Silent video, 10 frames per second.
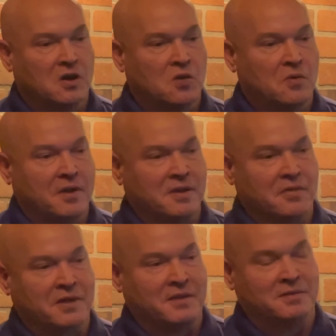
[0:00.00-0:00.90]
oh, uh, you know, I
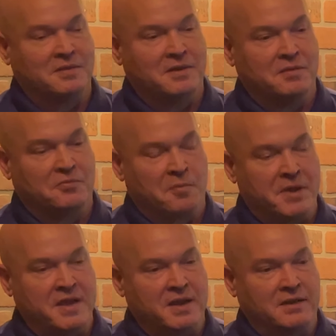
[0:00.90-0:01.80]
think that for
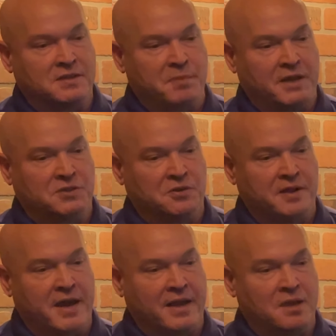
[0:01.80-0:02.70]
me, I just make sure that
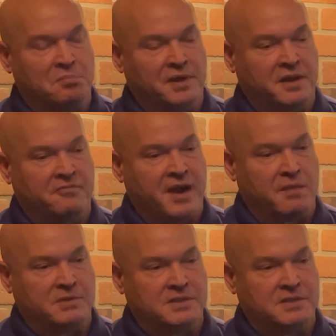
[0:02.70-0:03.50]
I get plenty of vitamin